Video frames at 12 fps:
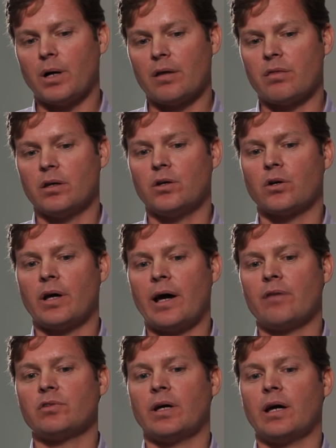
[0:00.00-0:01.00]
I think you
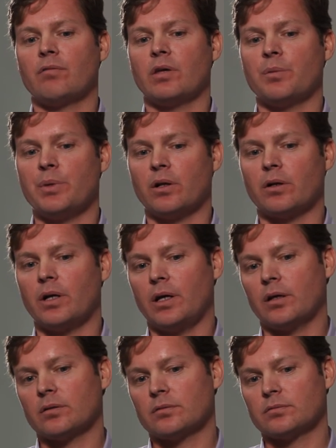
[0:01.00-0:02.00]
have to have the ability